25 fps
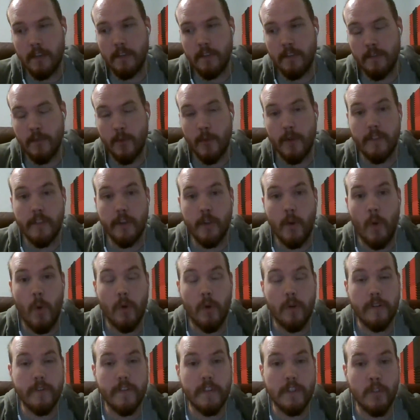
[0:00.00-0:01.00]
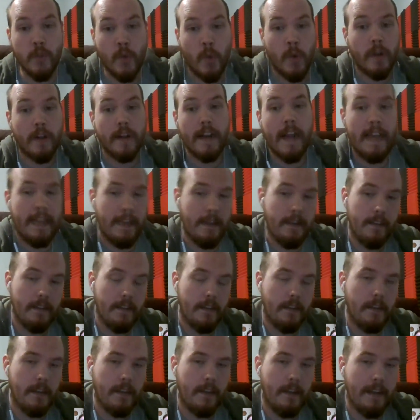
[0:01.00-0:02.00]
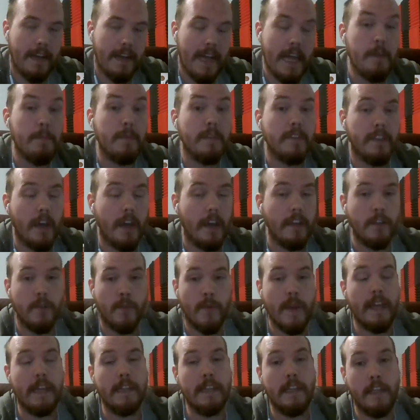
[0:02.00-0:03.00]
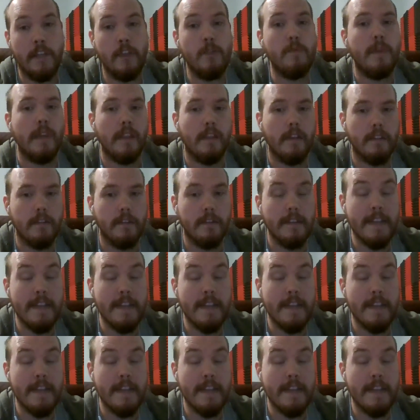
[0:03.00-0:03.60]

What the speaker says: sort of the corner of the door and aim his gun directly at you, Miller,